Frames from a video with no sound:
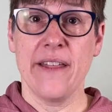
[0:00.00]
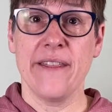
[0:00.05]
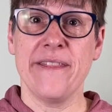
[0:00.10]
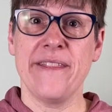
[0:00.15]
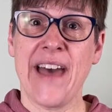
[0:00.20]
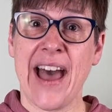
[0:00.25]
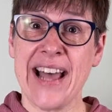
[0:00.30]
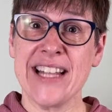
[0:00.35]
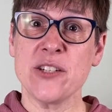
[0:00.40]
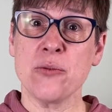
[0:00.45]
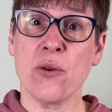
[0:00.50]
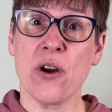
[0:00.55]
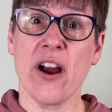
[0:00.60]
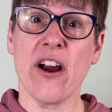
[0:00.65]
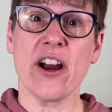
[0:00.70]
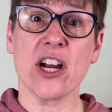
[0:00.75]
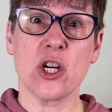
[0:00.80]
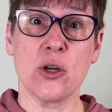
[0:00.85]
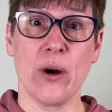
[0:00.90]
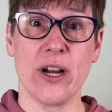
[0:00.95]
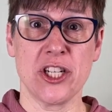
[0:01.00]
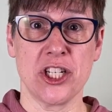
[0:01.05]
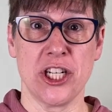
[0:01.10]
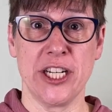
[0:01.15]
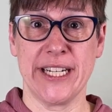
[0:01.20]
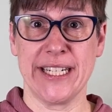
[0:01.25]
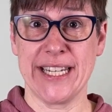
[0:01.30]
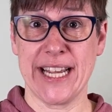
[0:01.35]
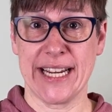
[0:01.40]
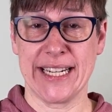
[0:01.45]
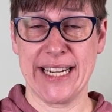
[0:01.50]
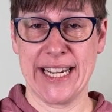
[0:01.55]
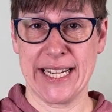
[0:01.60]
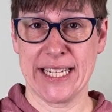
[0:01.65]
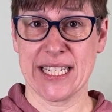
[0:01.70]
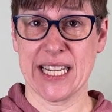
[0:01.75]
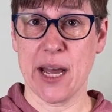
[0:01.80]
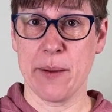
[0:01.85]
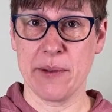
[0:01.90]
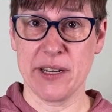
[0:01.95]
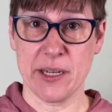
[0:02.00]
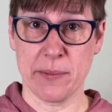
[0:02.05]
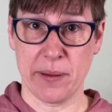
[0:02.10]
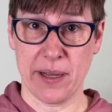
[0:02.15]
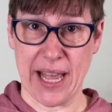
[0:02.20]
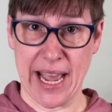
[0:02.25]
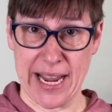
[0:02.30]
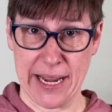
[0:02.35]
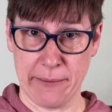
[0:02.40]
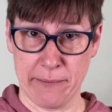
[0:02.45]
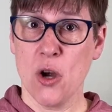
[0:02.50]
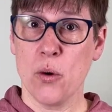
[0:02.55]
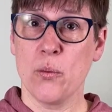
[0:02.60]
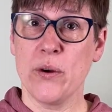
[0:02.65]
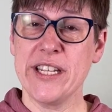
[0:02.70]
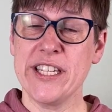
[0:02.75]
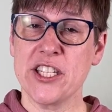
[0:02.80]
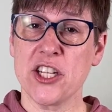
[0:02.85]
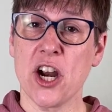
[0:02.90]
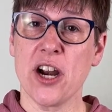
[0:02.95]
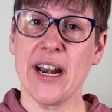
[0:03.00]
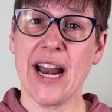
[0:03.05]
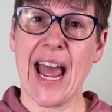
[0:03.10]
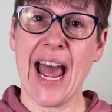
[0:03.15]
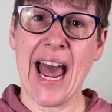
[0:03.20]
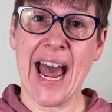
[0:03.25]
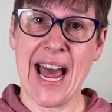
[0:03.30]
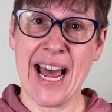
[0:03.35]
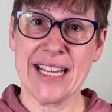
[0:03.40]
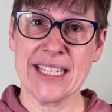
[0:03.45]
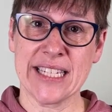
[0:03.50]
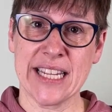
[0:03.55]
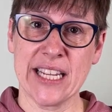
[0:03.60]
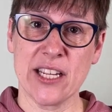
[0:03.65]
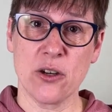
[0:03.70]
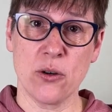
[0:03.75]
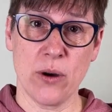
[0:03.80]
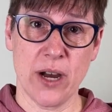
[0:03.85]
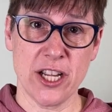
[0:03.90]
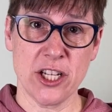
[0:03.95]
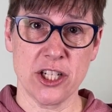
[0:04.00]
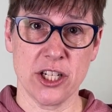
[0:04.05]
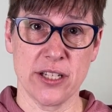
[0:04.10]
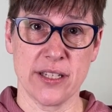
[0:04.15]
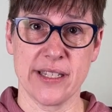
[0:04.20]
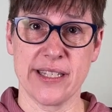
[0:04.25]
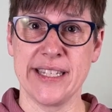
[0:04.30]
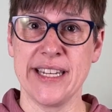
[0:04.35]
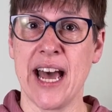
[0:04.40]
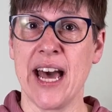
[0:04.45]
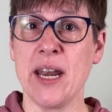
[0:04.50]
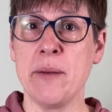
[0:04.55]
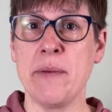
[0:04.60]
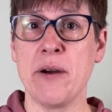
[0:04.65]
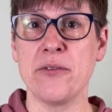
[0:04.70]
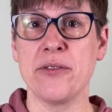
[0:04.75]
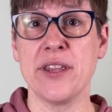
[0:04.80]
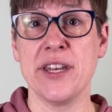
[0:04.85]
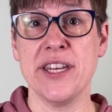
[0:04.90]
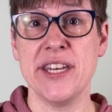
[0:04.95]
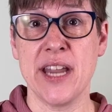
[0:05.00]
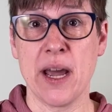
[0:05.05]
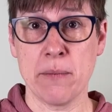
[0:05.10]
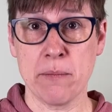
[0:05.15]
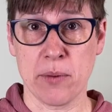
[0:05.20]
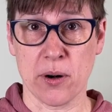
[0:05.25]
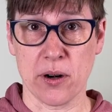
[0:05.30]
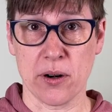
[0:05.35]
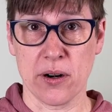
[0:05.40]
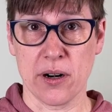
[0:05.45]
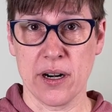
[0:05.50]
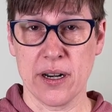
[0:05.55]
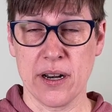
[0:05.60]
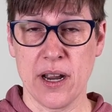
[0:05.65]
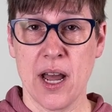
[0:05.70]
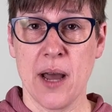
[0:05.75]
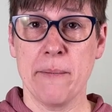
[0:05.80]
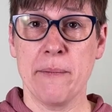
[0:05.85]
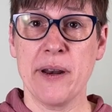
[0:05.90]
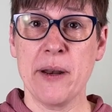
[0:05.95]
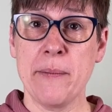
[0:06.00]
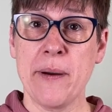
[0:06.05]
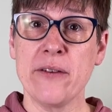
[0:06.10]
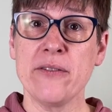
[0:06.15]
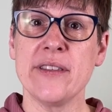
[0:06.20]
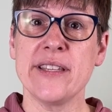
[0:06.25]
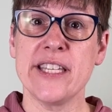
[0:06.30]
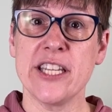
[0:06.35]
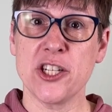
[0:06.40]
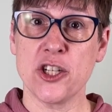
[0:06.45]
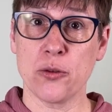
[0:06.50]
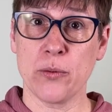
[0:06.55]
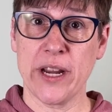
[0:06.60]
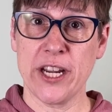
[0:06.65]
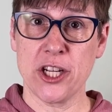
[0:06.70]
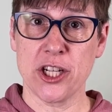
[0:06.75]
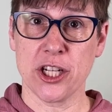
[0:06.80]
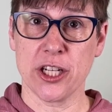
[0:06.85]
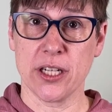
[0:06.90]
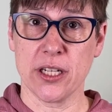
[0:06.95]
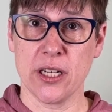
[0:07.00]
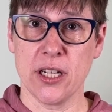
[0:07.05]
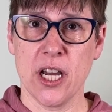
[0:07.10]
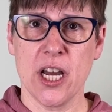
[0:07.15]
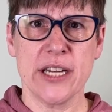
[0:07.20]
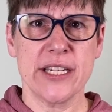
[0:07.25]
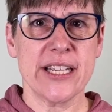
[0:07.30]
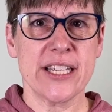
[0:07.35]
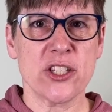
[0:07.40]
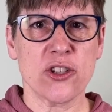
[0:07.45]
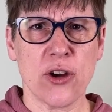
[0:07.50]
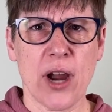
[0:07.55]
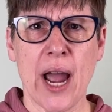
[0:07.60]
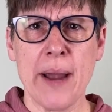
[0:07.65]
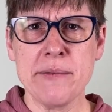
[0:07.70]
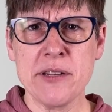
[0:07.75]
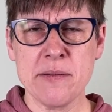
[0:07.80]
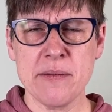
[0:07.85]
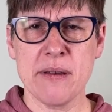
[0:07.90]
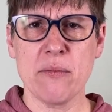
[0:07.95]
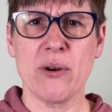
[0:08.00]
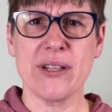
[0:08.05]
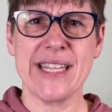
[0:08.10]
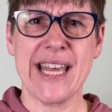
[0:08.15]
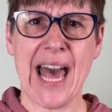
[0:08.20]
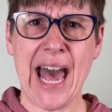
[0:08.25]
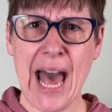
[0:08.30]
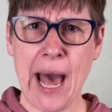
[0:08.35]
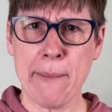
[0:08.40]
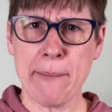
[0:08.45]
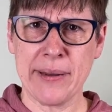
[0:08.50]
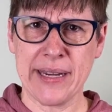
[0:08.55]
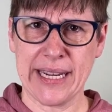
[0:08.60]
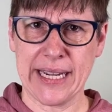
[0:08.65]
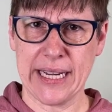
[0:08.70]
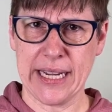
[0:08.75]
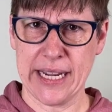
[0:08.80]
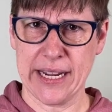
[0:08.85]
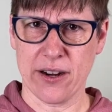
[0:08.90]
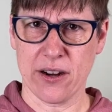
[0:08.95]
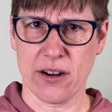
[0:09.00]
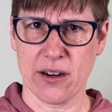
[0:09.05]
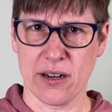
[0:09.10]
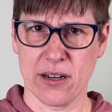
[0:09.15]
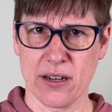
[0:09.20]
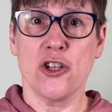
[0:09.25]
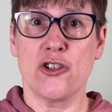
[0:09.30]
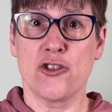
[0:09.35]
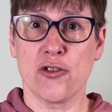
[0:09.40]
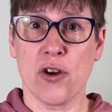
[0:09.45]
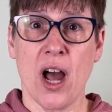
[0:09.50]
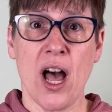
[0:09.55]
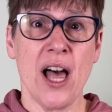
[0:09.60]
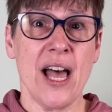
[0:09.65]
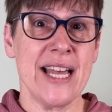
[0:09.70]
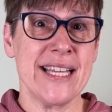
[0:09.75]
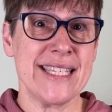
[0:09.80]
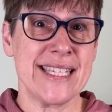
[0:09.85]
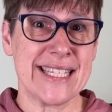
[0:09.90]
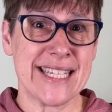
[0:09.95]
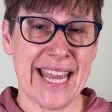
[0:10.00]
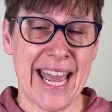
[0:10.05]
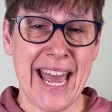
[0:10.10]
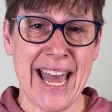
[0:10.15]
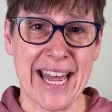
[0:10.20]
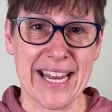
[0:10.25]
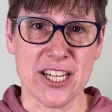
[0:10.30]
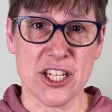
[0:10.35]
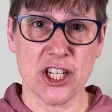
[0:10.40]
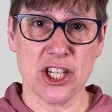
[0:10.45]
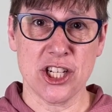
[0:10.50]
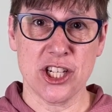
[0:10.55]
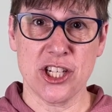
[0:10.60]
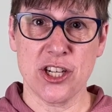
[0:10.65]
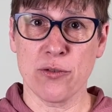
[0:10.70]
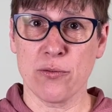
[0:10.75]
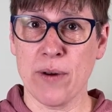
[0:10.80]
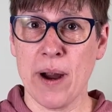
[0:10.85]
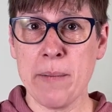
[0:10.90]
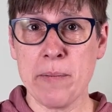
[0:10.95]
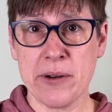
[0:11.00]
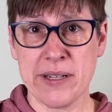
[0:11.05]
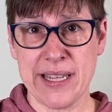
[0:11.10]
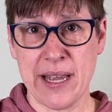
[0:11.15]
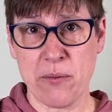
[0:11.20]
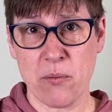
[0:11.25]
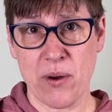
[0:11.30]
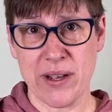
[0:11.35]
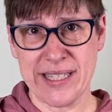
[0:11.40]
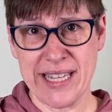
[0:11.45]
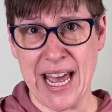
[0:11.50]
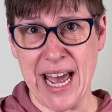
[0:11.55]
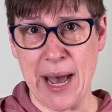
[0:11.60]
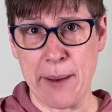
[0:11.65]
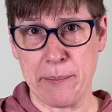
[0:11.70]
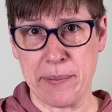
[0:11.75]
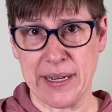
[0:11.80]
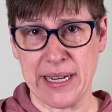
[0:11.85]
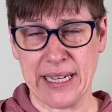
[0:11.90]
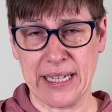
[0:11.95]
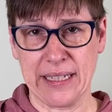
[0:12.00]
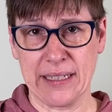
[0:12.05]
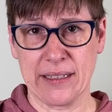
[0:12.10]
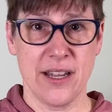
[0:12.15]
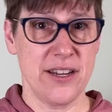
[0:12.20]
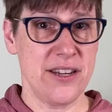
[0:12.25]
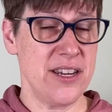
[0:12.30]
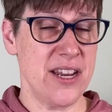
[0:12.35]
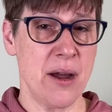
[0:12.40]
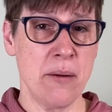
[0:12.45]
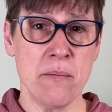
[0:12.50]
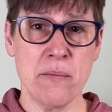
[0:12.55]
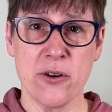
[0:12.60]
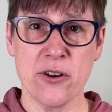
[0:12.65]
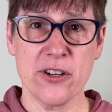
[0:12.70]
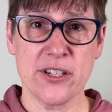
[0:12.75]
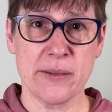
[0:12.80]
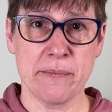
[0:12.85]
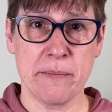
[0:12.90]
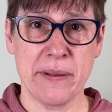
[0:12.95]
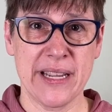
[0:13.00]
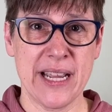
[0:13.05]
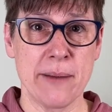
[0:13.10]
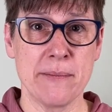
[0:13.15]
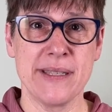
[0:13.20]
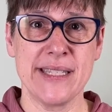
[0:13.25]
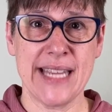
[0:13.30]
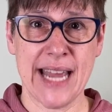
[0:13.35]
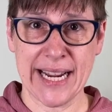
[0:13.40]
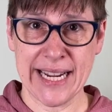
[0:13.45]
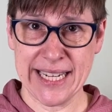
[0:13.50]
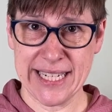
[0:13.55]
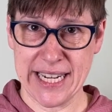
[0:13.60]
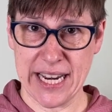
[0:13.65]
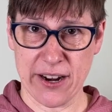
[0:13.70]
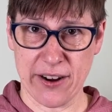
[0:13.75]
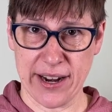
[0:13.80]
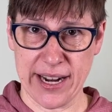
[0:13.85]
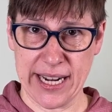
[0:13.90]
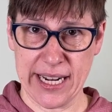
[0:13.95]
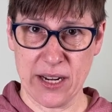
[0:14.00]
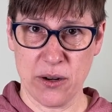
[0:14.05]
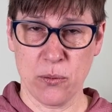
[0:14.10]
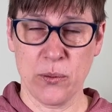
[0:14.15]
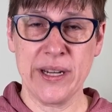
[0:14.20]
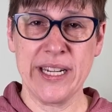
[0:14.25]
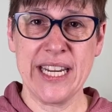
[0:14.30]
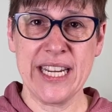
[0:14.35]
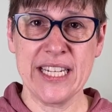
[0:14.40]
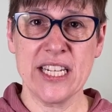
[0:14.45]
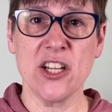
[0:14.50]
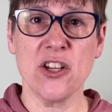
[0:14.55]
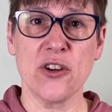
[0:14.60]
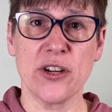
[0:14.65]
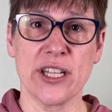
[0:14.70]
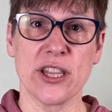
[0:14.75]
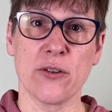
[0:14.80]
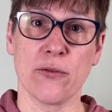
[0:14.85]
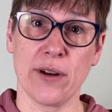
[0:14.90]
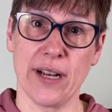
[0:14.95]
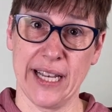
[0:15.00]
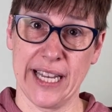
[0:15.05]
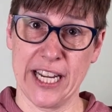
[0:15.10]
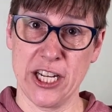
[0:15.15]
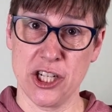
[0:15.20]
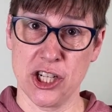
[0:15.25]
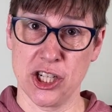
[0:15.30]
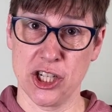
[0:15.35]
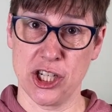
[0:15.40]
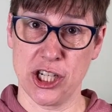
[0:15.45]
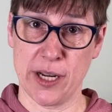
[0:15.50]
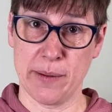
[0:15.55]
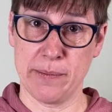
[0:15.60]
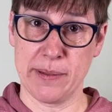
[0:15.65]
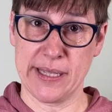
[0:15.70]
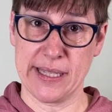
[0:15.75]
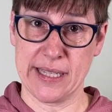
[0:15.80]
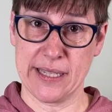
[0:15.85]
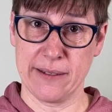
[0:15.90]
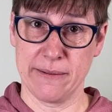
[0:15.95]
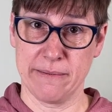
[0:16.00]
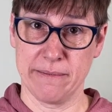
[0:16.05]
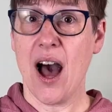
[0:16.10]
That's where our questioning techniques come into play. We start asking questions not about the number, but about the situation. Describe to me what's happening here. Draw a sketch to represent what's happening. Numbers become secondary. We need to look at the relationships.